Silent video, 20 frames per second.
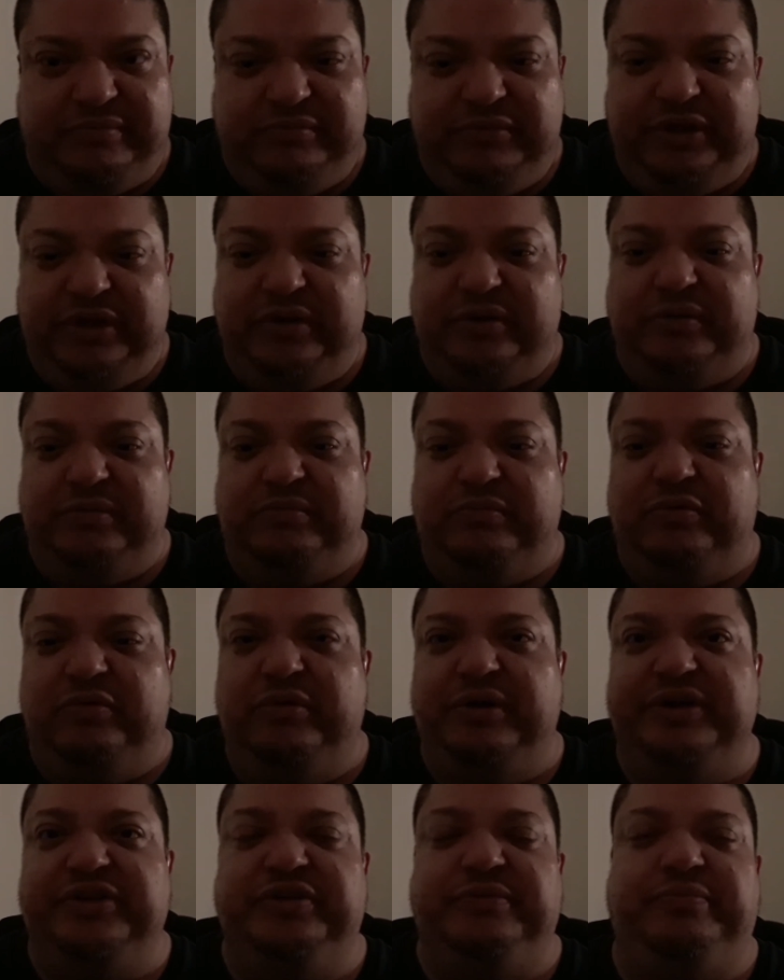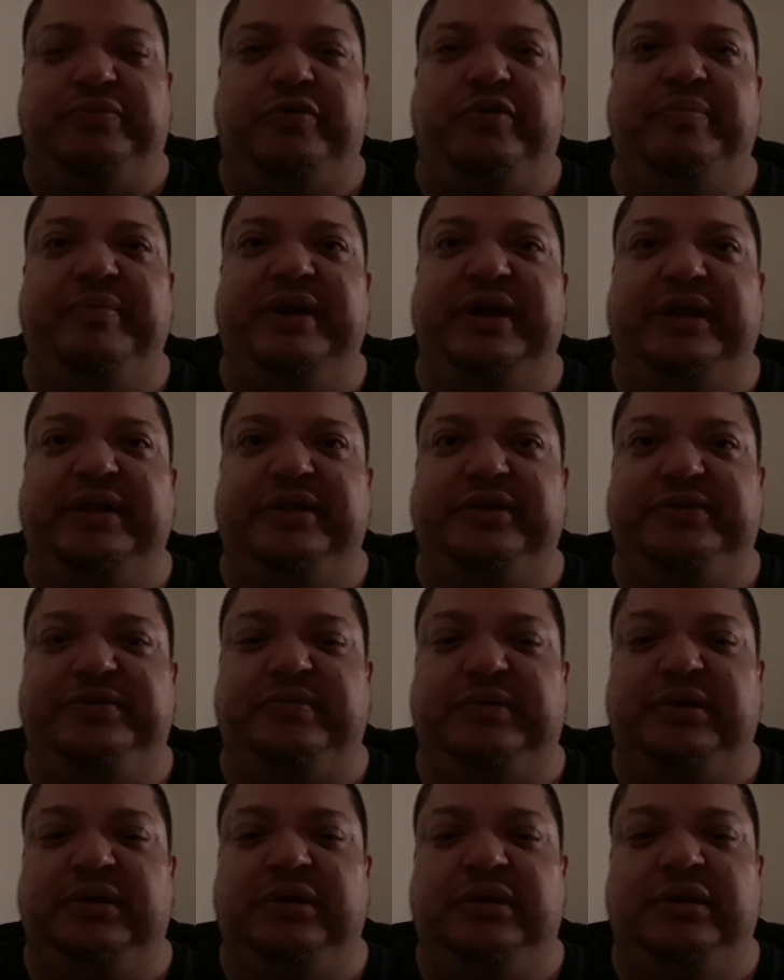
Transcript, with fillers: you know, more and support me on this one.